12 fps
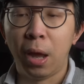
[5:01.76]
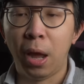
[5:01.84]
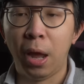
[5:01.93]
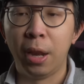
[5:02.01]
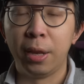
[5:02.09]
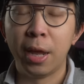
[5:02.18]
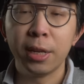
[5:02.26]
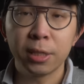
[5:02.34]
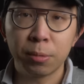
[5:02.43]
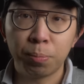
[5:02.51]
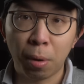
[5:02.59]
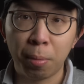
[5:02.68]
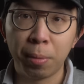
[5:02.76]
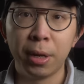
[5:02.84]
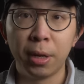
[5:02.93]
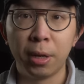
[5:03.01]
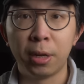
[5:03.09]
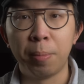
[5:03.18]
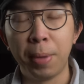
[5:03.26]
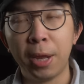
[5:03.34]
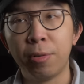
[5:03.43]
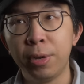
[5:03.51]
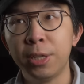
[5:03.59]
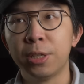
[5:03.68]
And that is probably the
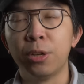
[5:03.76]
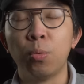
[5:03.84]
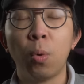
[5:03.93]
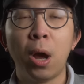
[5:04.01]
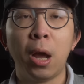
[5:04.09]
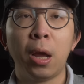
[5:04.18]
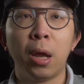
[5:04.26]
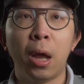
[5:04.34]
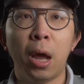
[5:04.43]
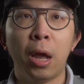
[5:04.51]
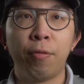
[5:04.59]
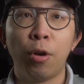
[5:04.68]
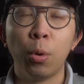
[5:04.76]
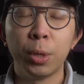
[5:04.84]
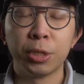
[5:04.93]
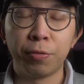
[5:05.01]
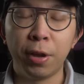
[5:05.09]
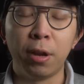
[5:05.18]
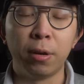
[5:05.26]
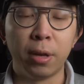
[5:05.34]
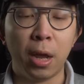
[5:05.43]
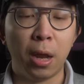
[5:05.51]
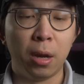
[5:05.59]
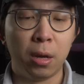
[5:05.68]
main reason why I have always felt
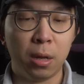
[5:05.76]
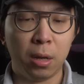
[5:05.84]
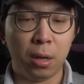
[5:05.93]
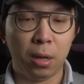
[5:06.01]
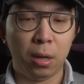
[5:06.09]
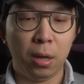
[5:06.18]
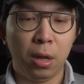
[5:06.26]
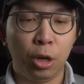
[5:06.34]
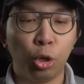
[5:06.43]
that the